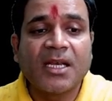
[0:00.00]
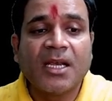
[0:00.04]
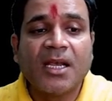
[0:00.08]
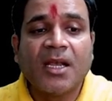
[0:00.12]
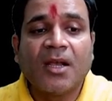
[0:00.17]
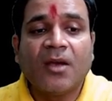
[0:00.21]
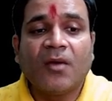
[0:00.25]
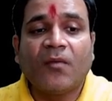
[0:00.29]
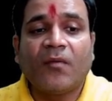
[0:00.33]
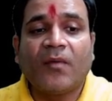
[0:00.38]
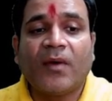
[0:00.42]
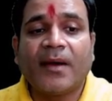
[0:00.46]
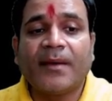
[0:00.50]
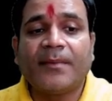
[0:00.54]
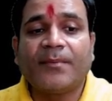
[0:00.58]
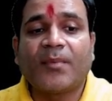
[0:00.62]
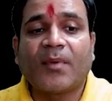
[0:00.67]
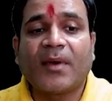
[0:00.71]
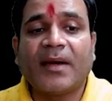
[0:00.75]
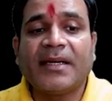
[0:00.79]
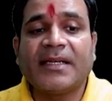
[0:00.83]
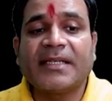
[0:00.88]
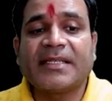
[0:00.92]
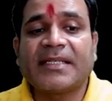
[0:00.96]

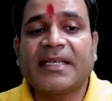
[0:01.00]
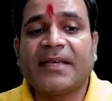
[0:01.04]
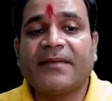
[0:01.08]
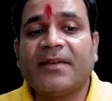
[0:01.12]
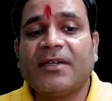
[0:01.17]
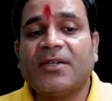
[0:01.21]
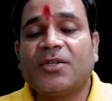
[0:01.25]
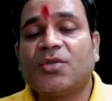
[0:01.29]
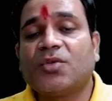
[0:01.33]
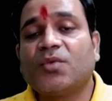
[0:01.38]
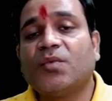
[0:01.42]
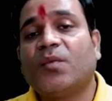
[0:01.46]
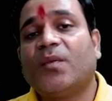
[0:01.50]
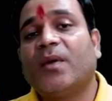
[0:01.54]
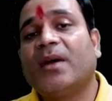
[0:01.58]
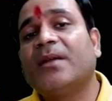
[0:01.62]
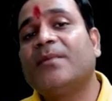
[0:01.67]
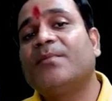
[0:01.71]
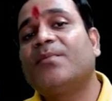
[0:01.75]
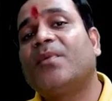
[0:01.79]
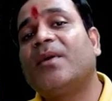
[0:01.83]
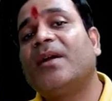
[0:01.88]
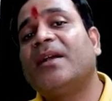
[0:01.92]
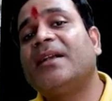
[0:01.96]
1.7 to
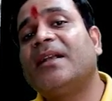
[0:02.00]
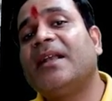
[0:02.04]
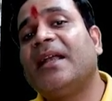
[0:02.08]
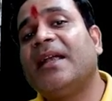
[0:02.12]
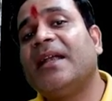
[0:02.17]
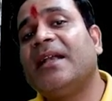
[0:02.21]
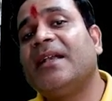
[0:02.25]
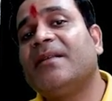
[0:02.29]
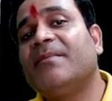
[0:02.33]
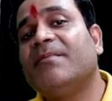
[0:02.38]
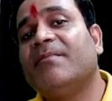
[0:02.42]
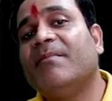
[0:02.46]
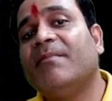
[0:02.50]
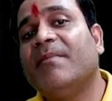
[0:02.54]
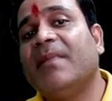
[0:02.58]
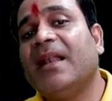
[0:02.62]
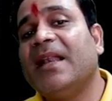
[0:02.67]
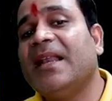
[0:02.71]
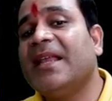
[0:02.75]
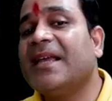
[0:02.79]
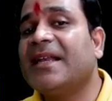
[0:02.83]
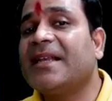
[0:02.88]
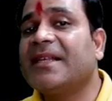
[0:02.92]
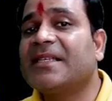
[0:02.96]
1.8
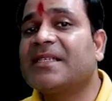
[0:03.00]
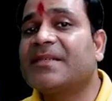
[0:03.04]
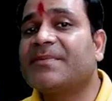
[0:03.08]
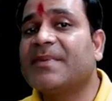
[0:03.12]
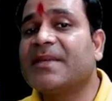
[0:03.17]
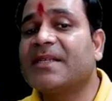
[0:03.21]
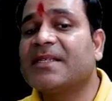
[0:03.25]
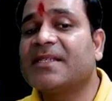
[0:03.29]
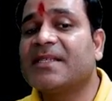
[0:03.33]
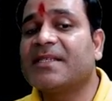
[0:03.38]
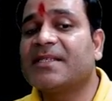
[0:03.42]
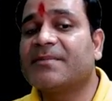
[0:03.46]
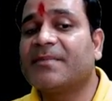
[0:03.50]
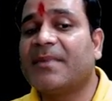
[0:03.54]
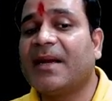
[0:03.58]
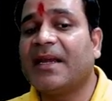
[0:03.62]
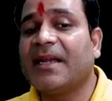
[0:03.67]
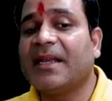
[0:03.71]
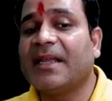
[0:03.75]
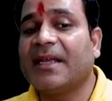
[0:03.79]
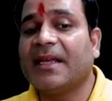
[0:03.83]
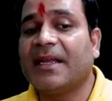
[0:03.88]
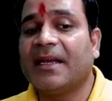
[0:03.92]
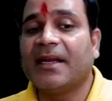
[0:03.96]
million species, my
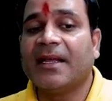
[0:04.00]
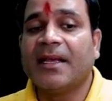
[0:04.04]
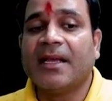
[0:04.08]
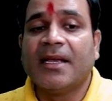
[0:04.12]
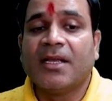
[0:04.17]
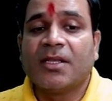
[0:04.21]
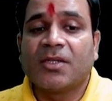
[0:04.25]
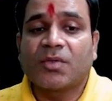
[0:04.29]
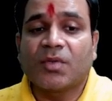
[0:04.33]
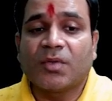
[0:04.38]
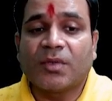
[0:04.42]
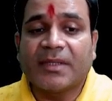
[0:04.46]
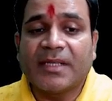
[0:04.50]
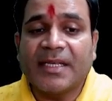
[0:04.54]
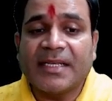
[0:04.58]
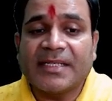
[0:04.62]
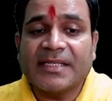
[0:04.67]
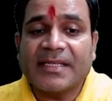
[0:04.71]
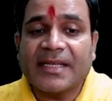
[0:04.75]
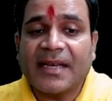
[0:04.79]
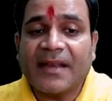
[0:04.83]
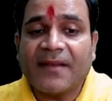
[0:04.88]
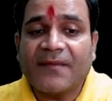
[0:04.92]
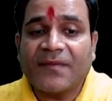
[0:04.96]
dear. So this
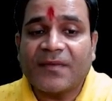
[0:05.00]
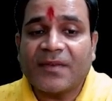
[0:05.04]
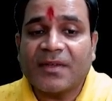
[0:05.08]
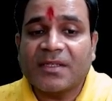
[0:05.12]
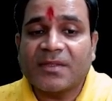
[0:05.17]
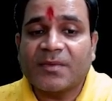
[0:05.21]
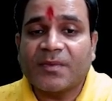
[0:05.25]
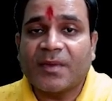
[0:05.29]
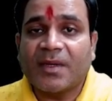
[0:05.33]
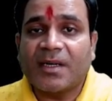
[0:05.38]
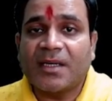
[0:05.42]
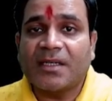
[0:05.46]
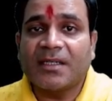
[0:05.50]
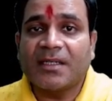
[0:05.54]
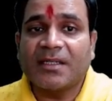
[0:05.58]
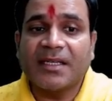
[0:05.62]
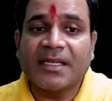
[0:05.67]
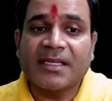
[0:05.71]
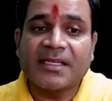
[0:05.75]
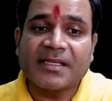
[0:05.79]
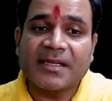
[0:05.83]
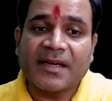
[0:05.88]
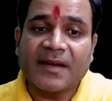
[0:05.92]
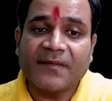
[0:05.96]
refers what, this
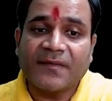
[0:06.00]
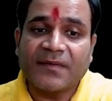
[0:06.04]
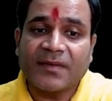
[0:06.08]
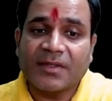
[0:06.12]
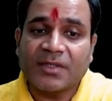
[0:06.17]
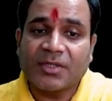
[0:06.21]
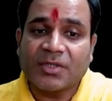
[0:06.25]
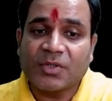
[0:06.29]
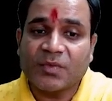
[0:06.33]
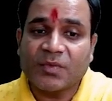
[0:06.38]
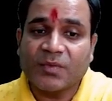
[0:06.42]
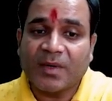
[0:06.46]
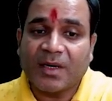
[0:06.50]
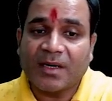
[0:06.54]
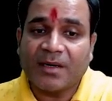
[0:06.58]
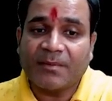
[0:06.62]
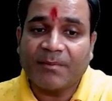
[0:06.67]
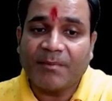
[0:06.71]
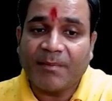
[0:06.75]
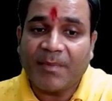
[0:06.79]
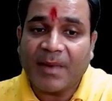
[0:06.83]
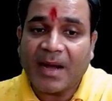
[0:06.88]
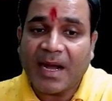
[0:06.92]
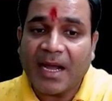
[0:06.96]
refers to what,
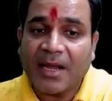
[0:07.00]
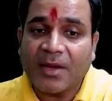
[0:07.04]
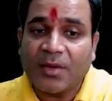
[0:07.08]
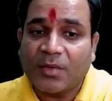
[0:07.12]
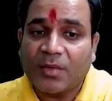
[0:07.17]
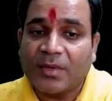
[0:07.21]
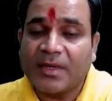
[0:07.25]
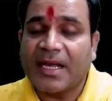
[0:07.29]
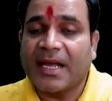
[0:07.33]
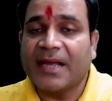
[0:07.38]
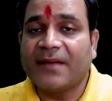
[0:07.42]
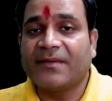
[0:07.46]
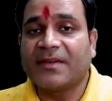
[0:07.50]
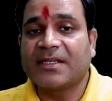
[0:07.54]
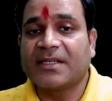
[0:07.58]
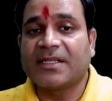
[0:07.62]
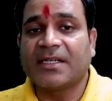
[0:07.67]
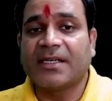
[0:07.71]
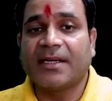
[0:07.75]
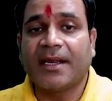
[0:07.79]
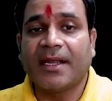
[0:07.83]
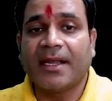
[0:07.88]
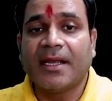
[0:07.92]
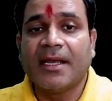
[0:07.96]

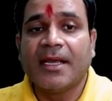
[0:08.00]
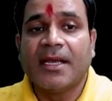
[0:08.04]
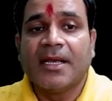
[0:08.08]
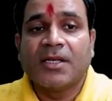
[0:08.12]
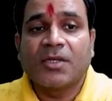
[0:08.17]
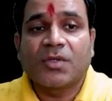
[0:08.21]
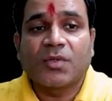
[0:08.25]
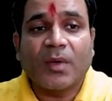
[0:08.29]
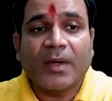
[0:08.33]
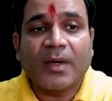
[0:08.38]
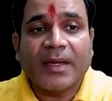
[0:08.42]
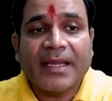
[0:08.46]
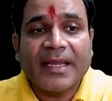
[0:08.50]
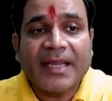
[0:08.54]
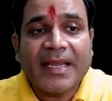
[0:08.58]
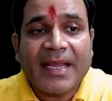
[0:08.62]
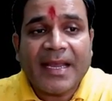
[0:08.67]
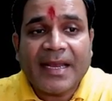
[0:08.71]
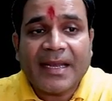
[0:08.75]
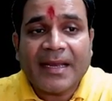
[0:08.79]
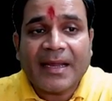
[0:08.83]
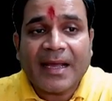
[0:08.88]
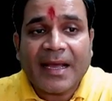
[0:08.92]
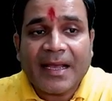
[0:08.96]
biodiversity. So again
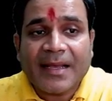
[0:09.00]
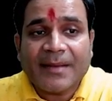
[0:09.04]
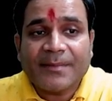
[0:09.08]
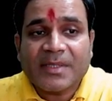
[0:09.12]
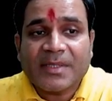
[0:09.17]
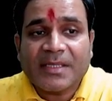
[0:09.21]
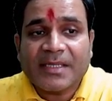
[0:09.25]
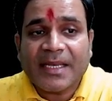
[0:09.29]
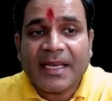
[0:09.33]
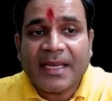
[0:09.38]
I'm saying